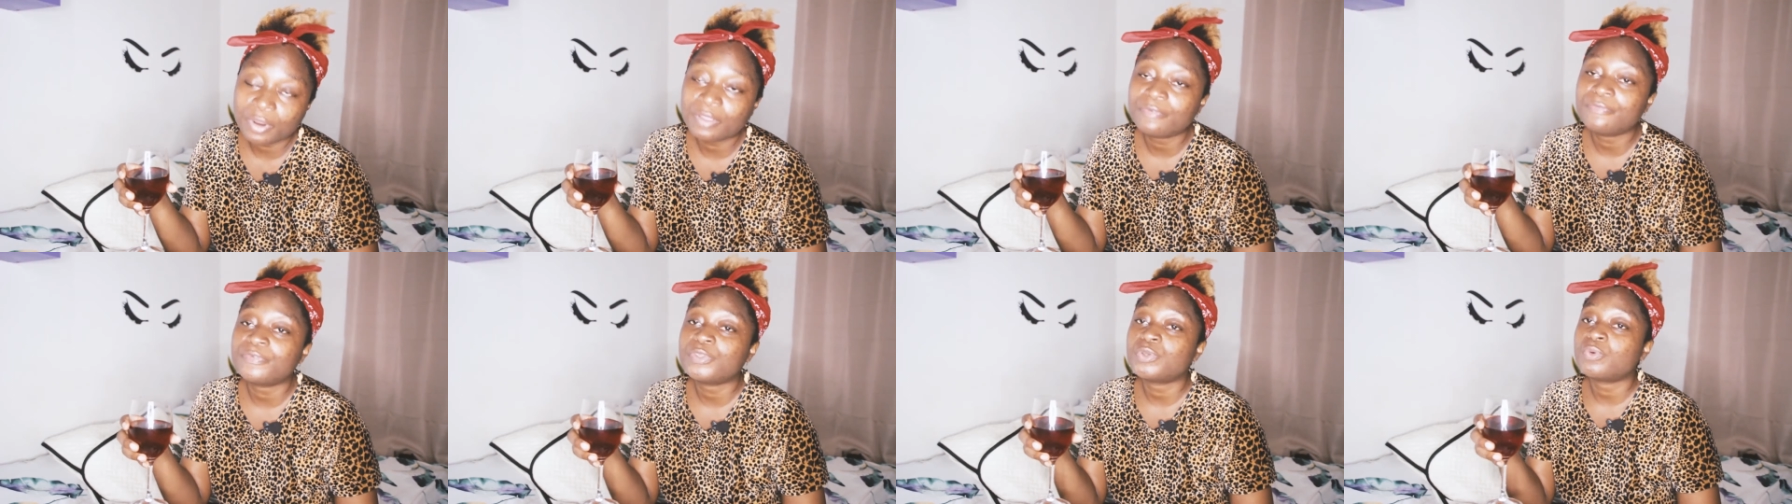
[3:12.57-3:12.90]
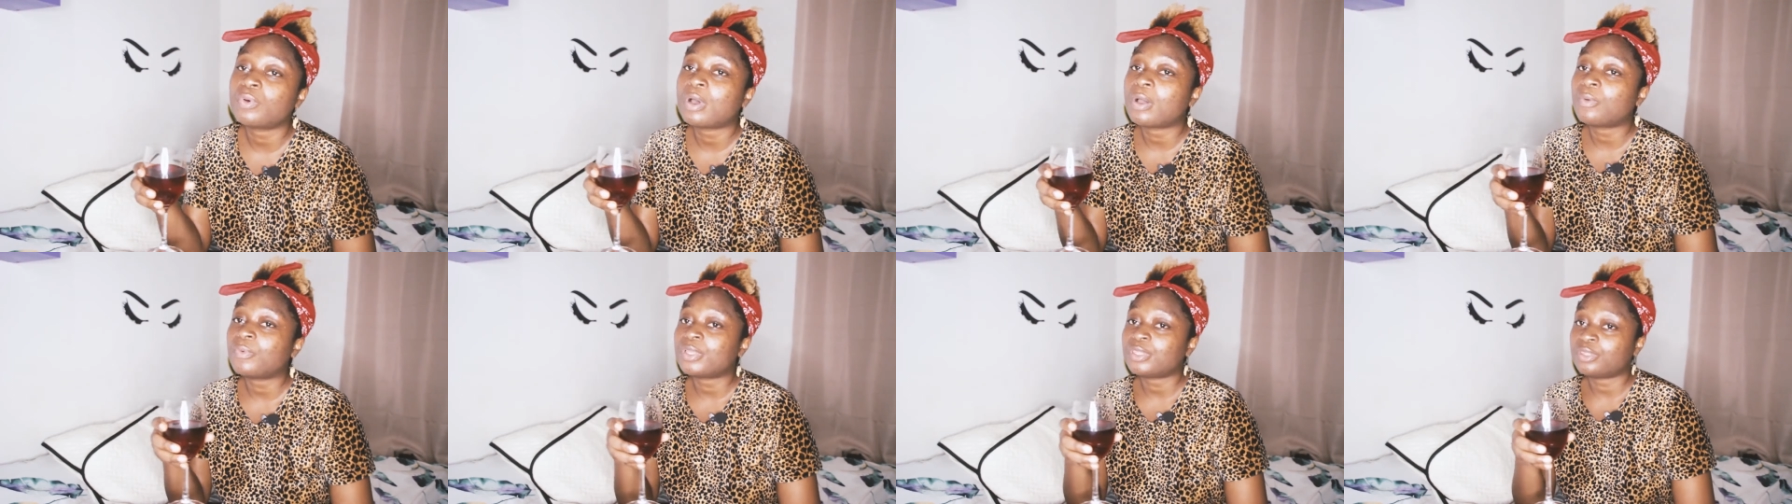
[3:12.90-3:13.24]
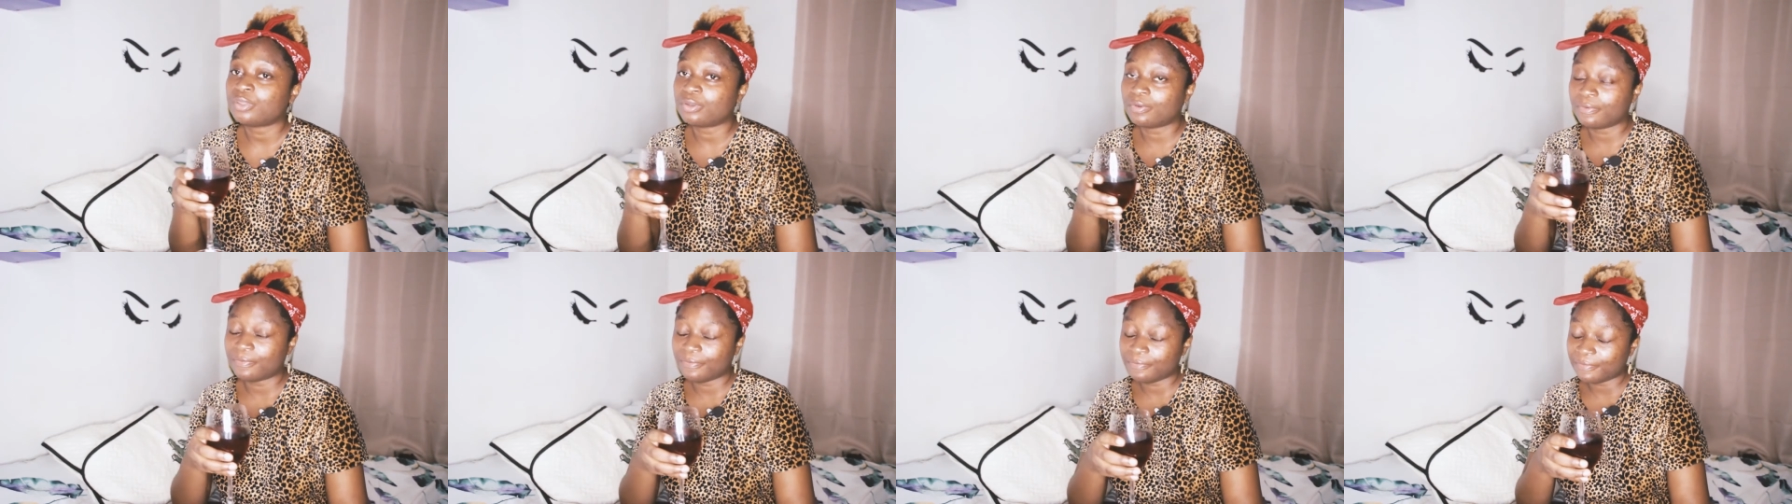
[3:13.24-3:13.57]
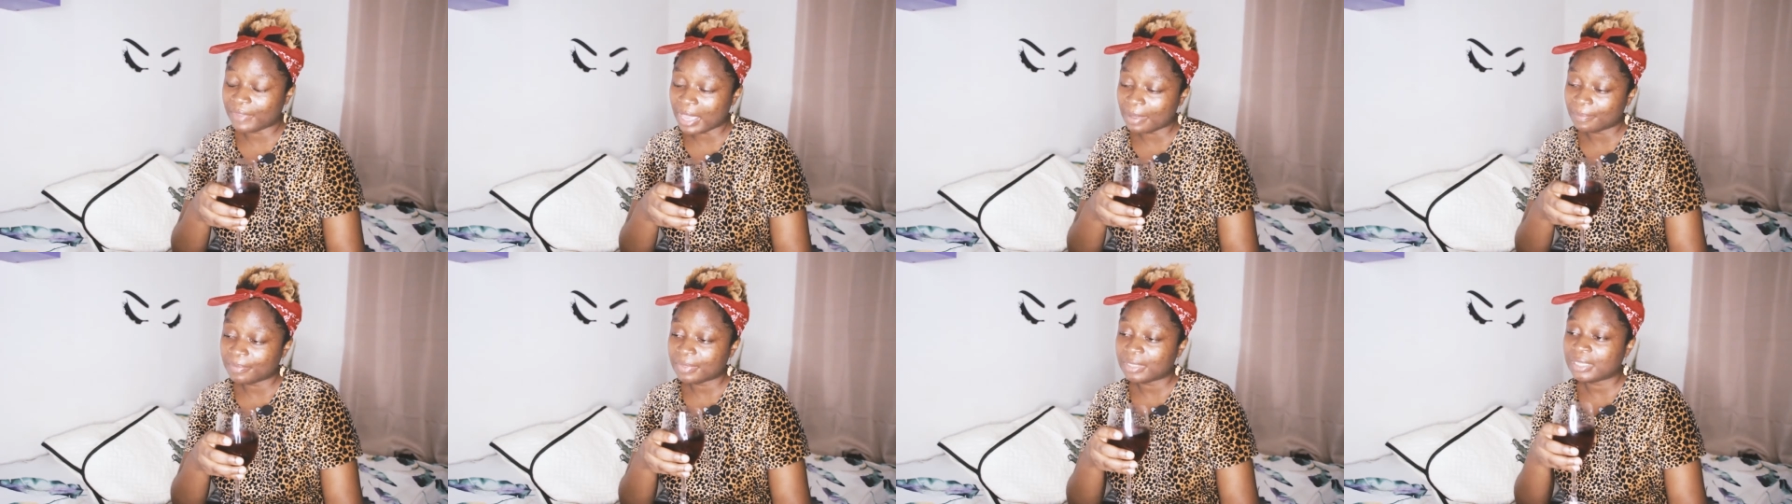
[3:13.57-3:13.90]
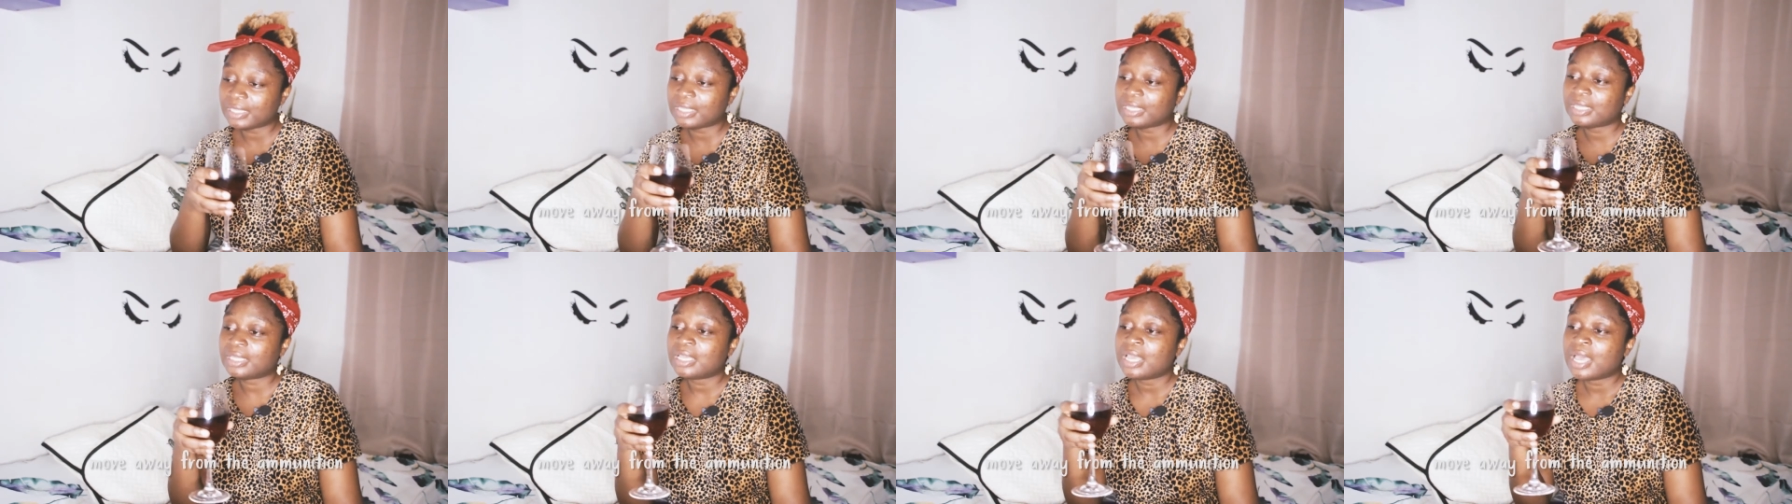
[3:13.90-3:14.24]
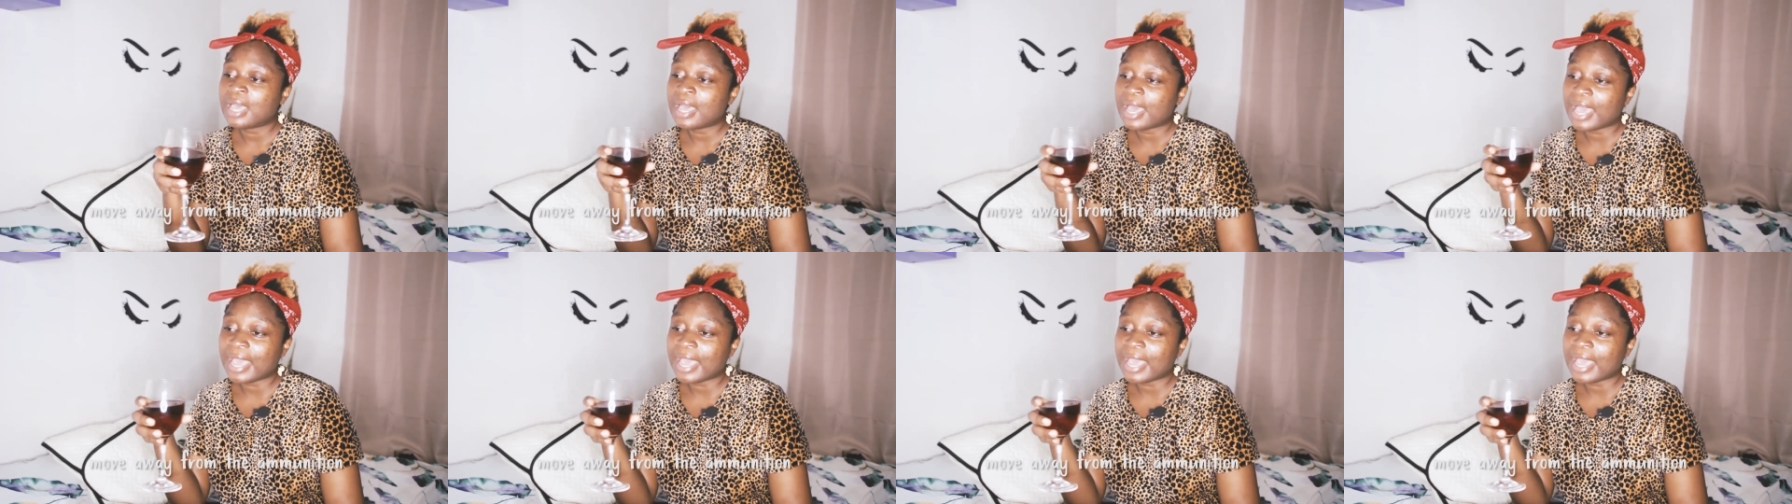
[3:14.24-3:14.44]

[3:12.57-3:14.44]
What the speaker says: If you are with your family,